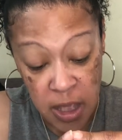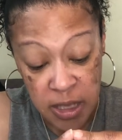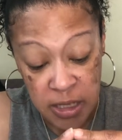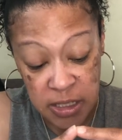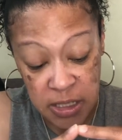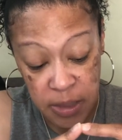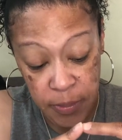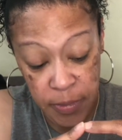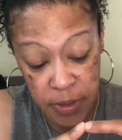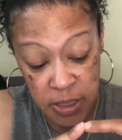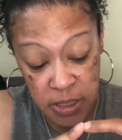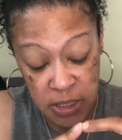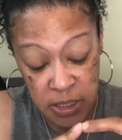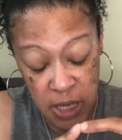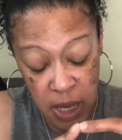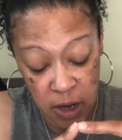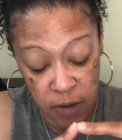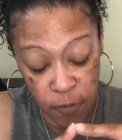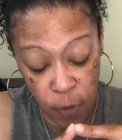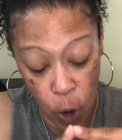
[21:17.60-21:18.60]
Somebody's
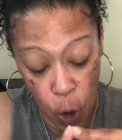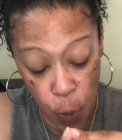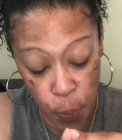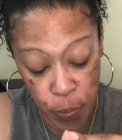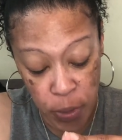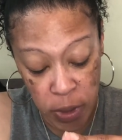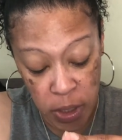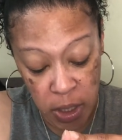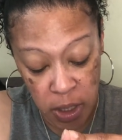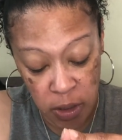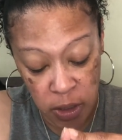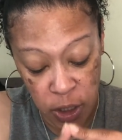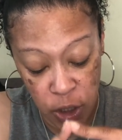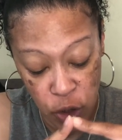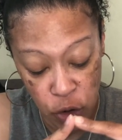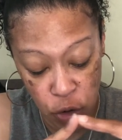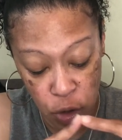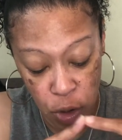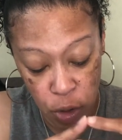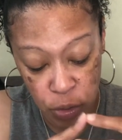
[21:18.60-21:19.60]
kind of hoping that
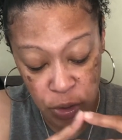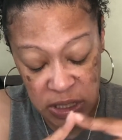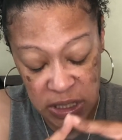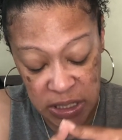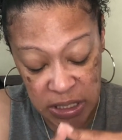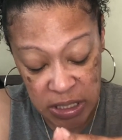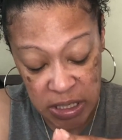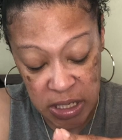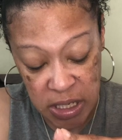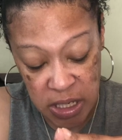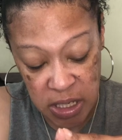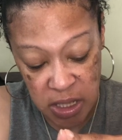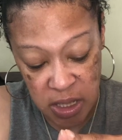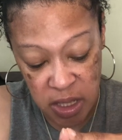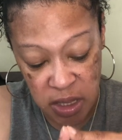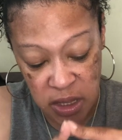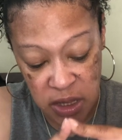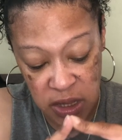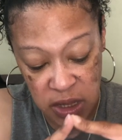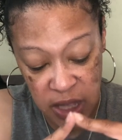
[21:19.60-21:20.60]
you don't see
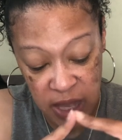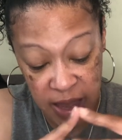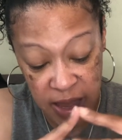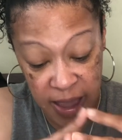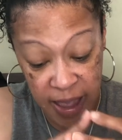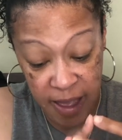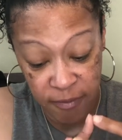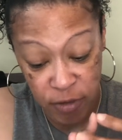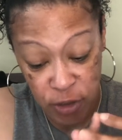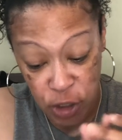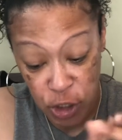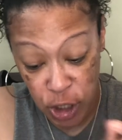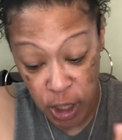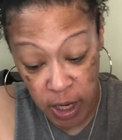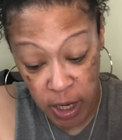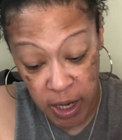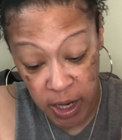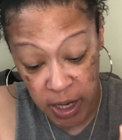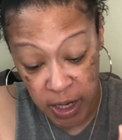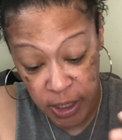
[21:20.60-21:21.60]
that they haven't
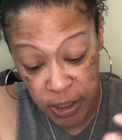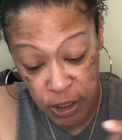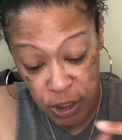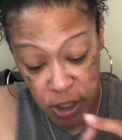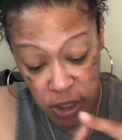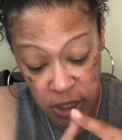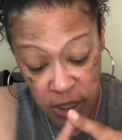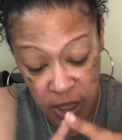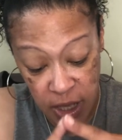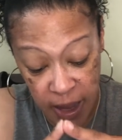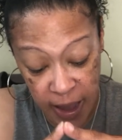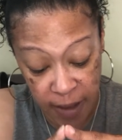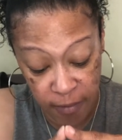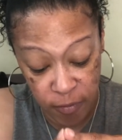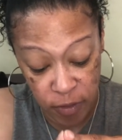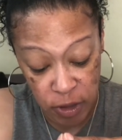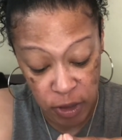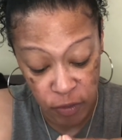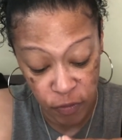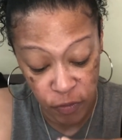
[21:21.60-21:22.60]
changed, that they
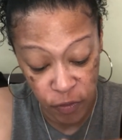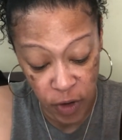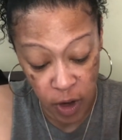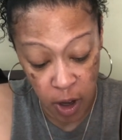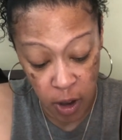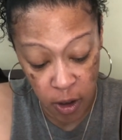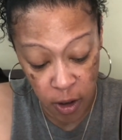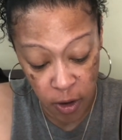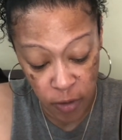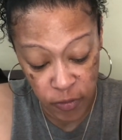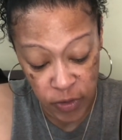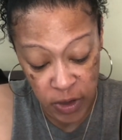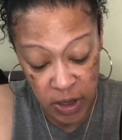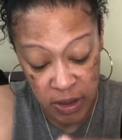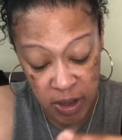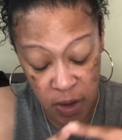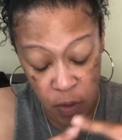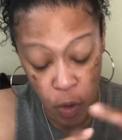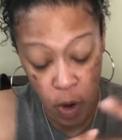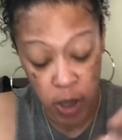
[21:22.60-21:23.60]
haven't evolved, and
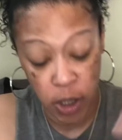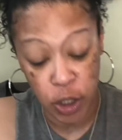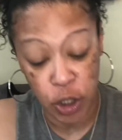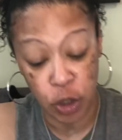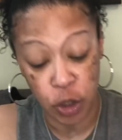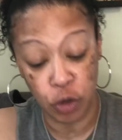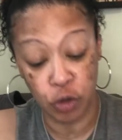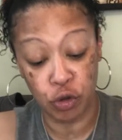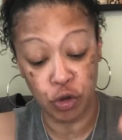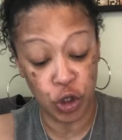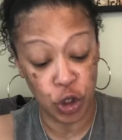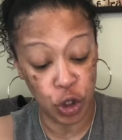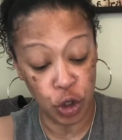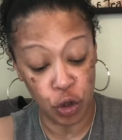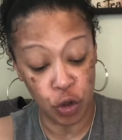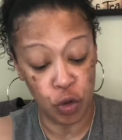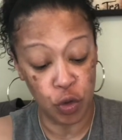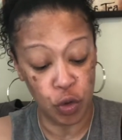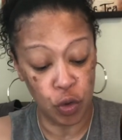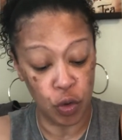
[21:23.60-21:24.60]
they want to use
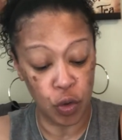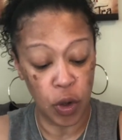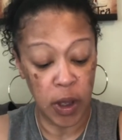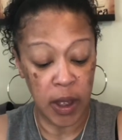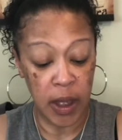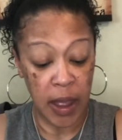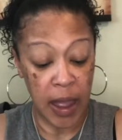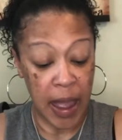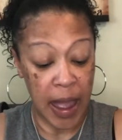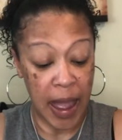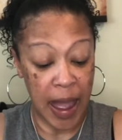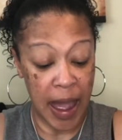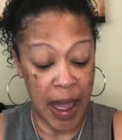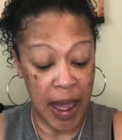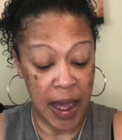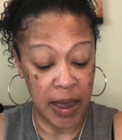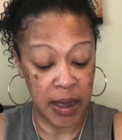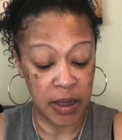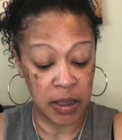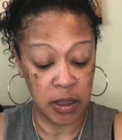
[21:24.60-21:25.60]
you
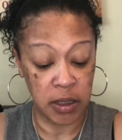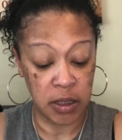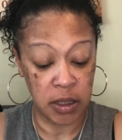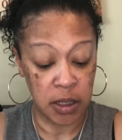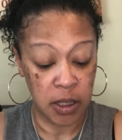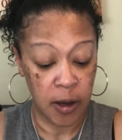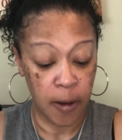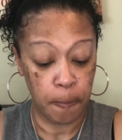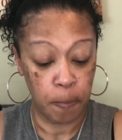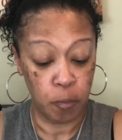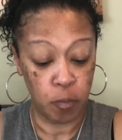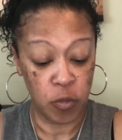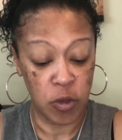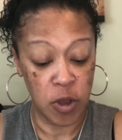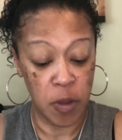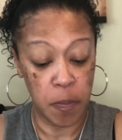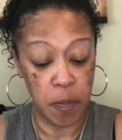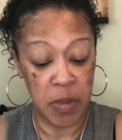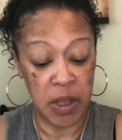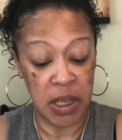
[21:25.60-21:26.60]
as
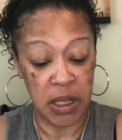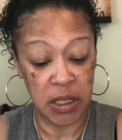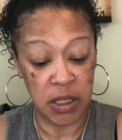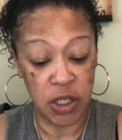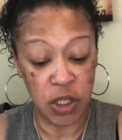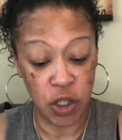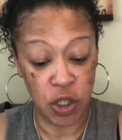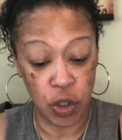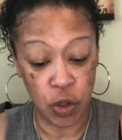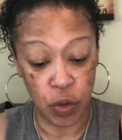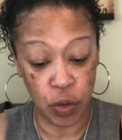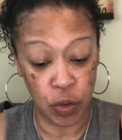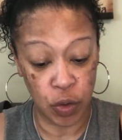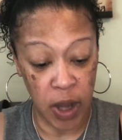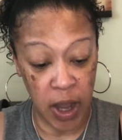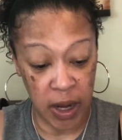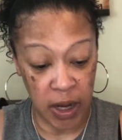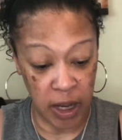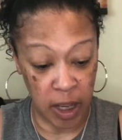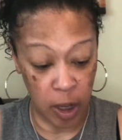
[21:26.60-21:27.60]
the means to
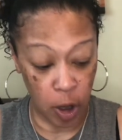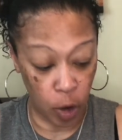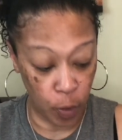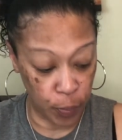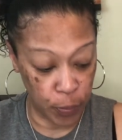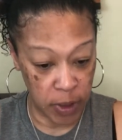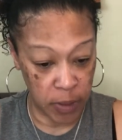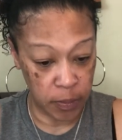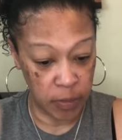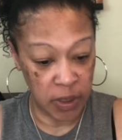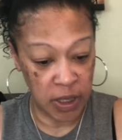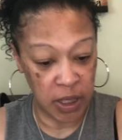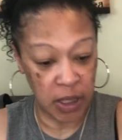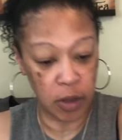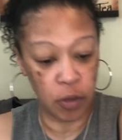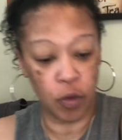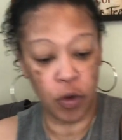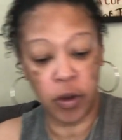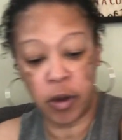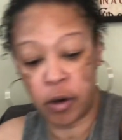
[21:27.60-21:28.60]
kind of help them get
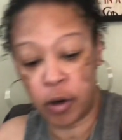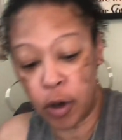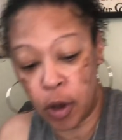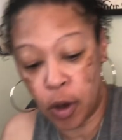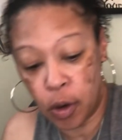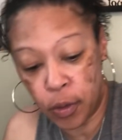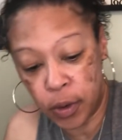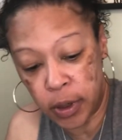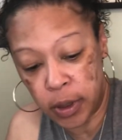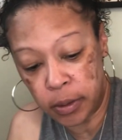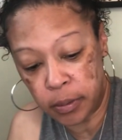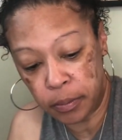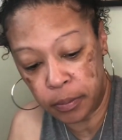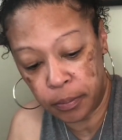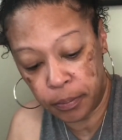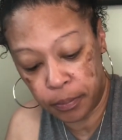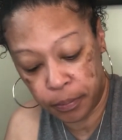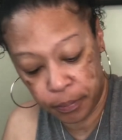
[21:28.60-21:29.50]
where they're going.